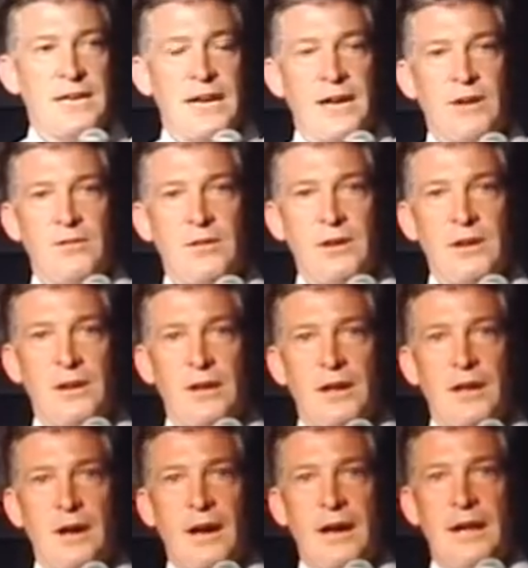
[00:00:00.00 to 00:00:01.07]
down,
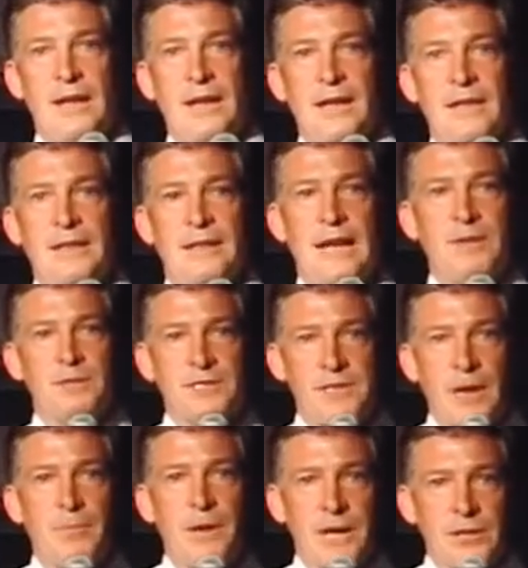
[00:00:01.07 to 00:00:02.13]
and that was
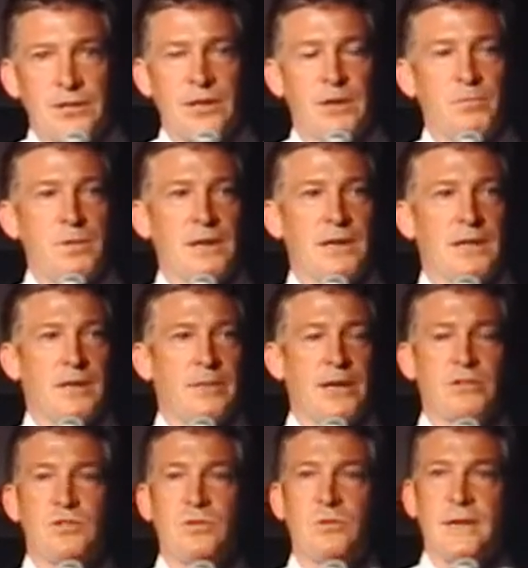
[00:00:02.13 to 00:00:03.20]
upheld on appeal
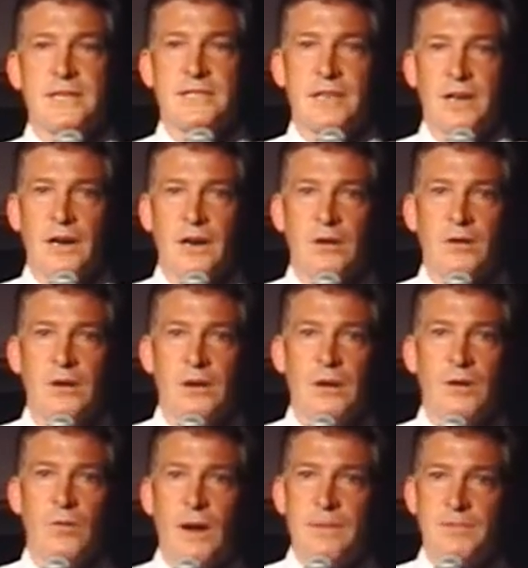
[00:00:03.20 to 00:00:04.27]
about 2 weeks ago,
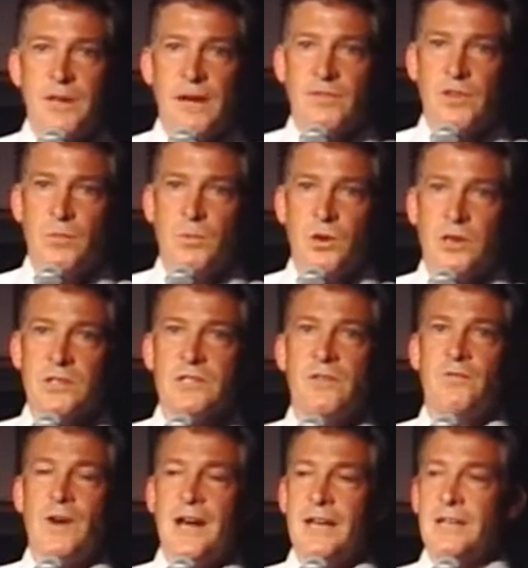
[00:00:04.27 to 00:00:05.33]
wiped off the books.
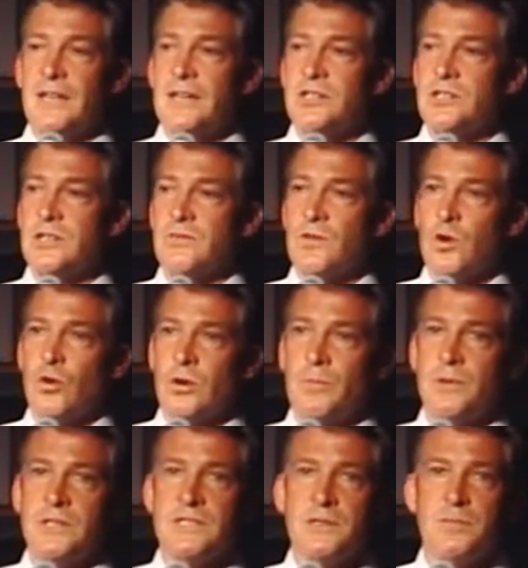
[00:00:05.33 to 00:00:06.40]
Violation of
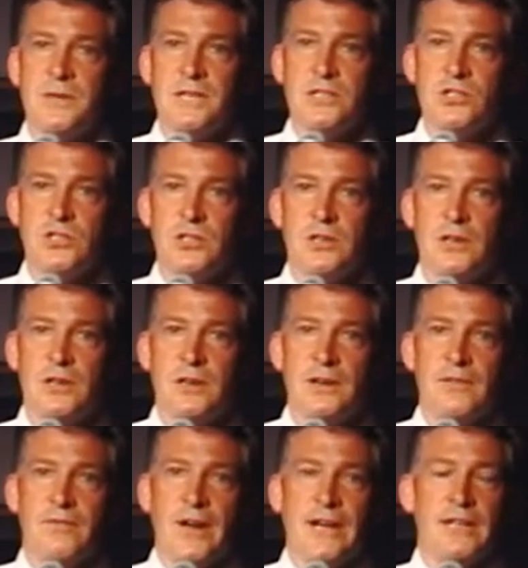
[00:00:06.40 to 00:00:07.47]
corporate speech,
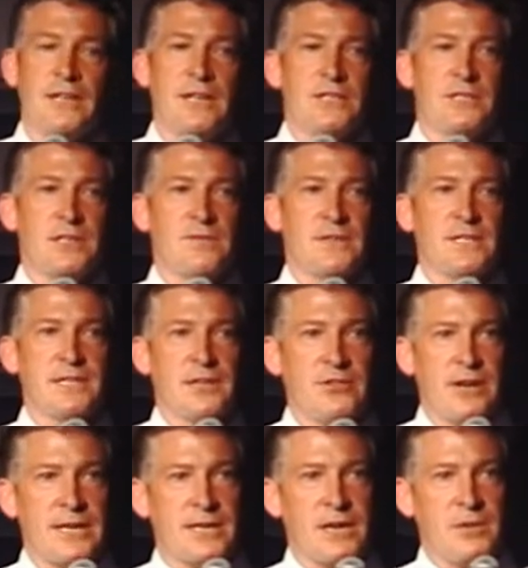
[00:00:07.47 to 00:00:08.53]
violation of the
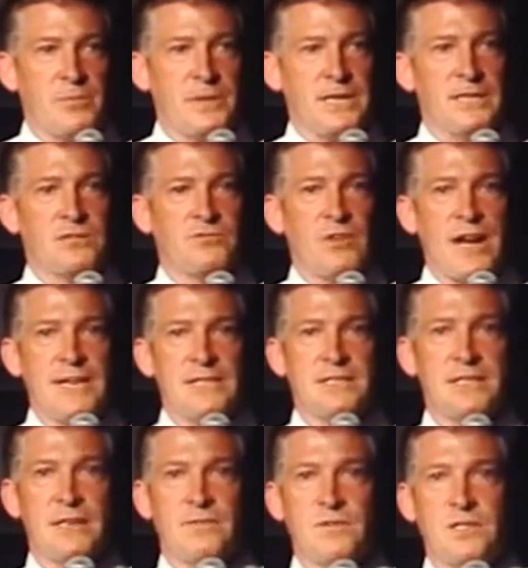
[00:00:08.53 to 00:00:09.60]
cigarette company's
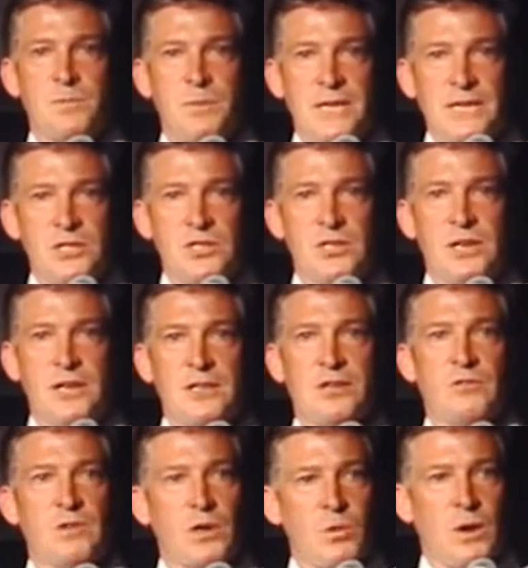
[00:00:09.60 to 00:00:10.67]
rights of speech
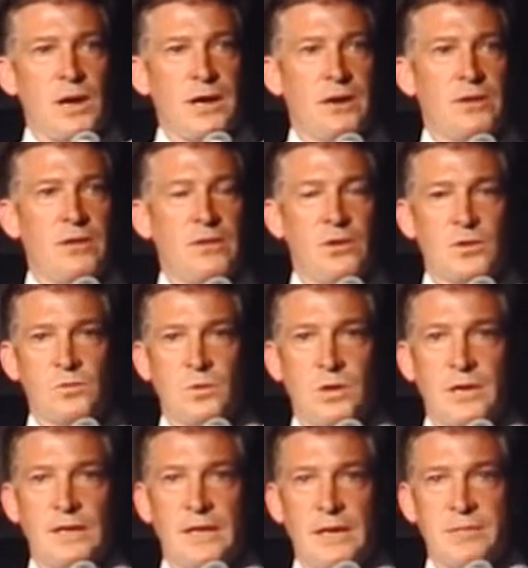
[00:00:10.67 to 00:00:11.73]
to require those
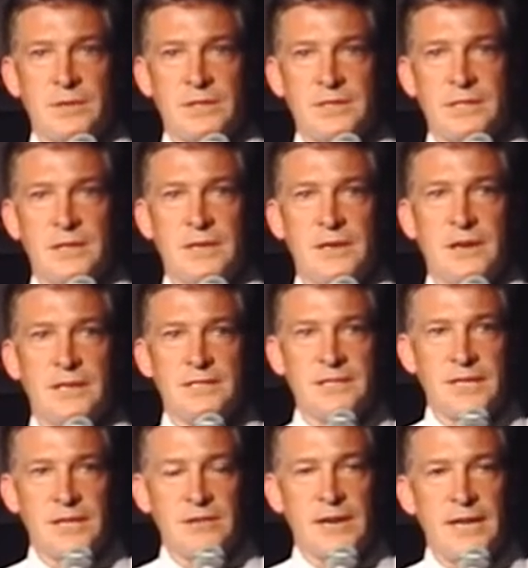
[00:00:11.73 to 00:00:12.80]
warning labels on
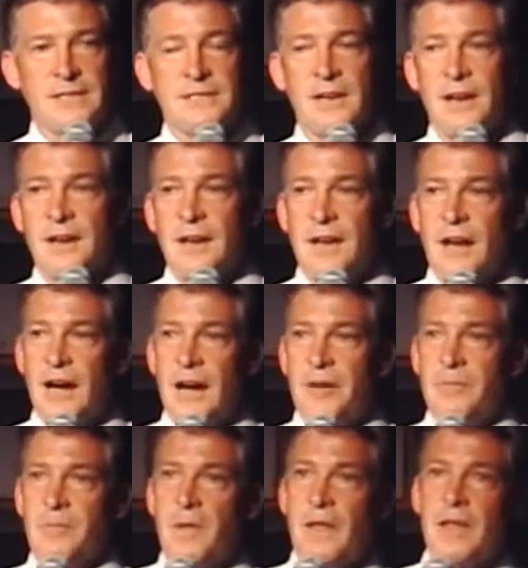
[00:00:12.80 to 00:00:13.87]
cigarettes.
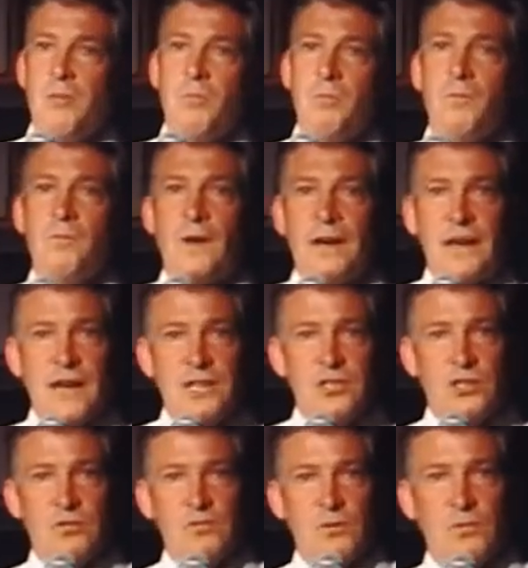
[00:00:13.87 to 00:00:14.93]

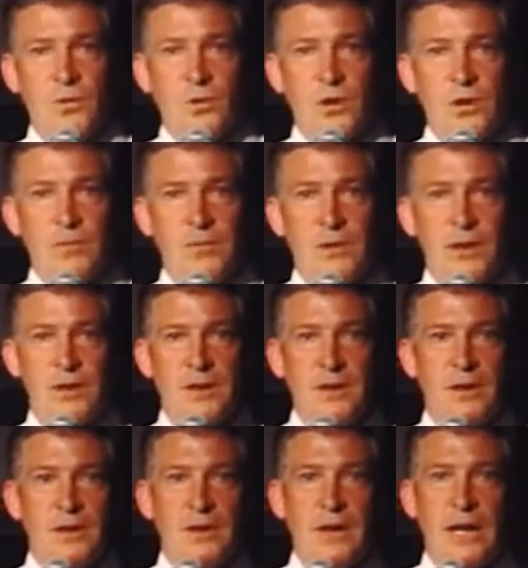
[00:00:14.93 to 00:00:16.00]
Financial reform.
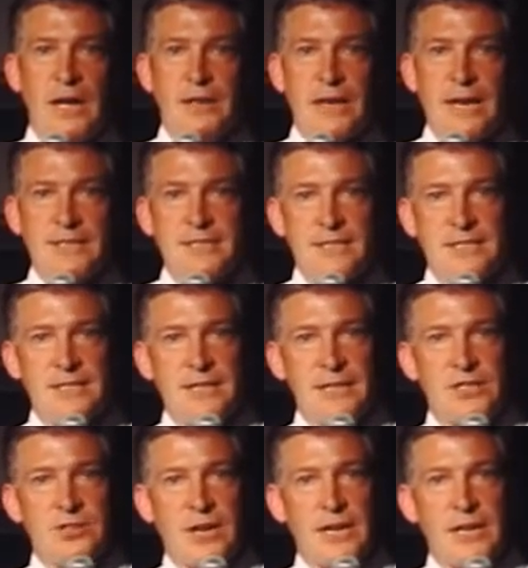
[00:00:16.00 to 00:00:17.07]

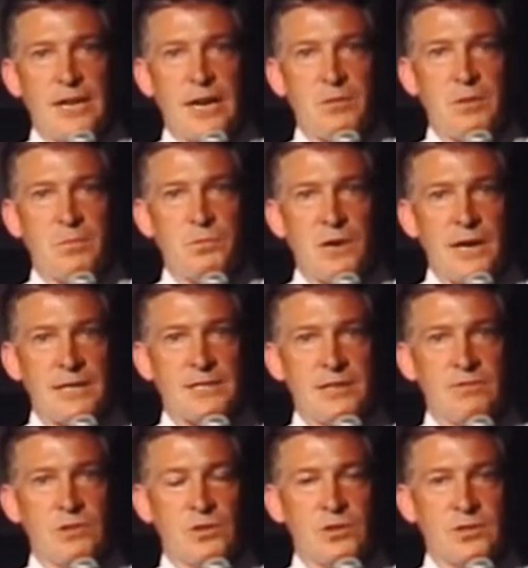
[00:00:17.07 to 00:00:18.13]
SEC tried to get
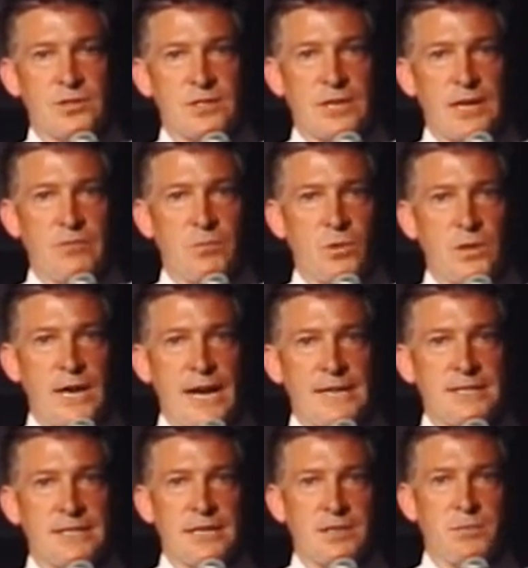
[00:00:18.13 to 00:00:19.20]
proxy rules to give more
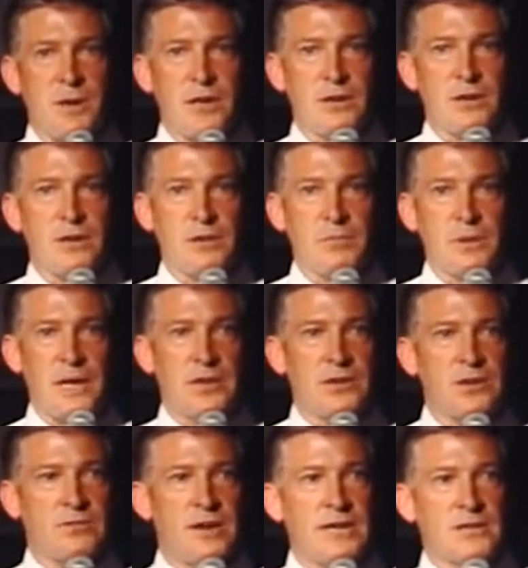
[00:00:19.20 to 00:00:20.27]
access,
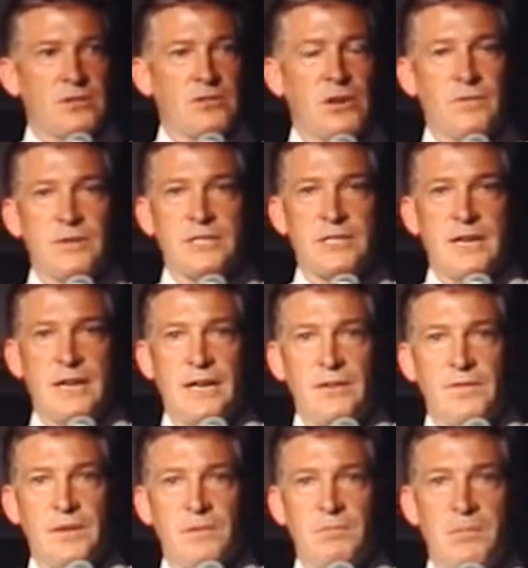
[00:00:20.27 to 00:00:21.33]
better director
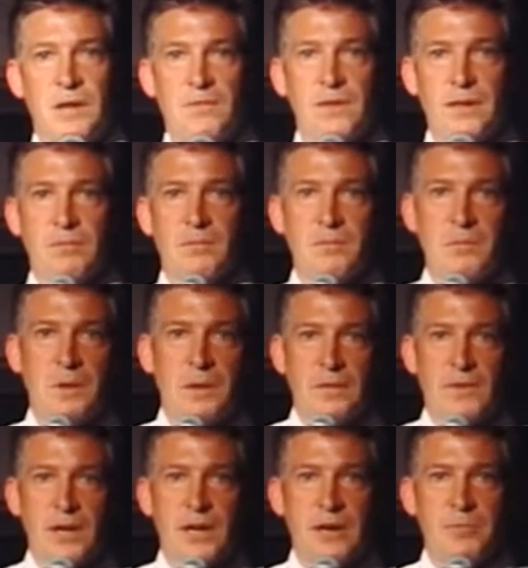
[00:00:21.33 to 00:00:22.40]
oversight
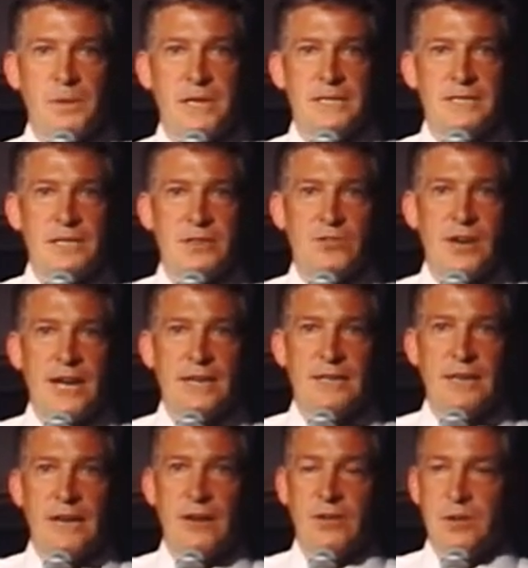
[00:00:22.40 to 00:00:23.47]
of the companies that
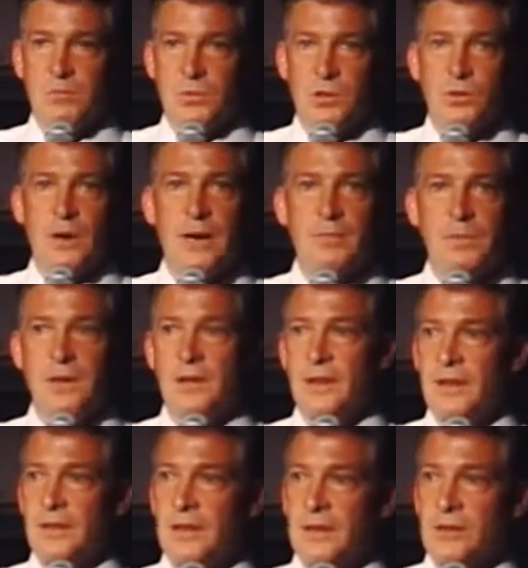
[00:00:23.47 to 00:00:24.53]
dragged down and blew up
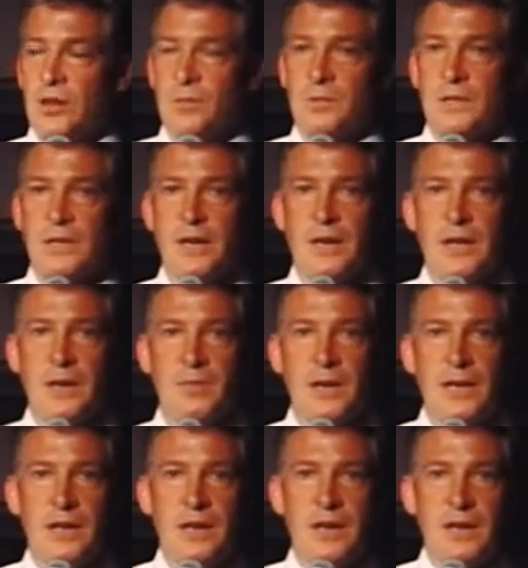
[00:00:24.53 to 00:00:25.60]
the global
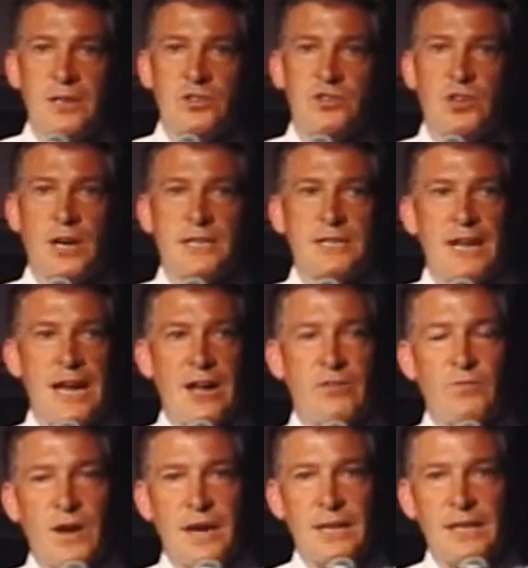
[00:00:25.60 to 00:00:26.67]
economy. Struck
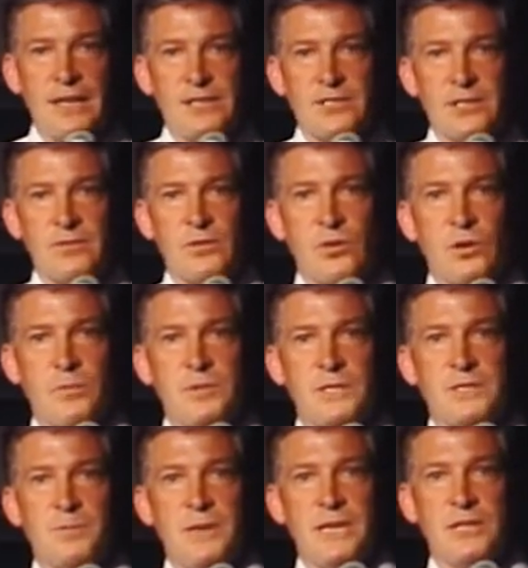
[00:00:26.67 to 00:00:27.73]
down, violation of
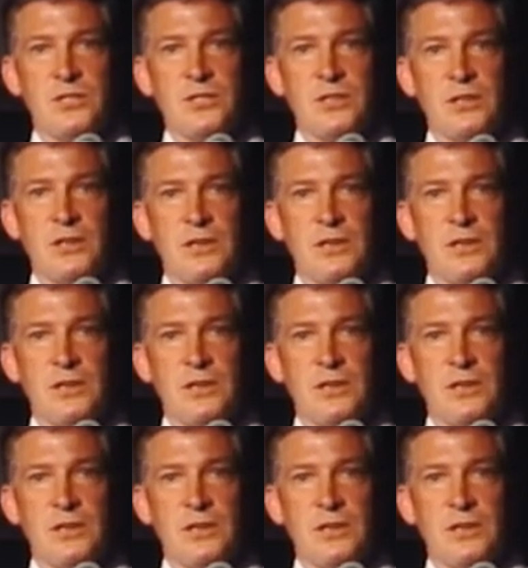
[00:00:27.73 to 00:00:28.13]
corporate speech.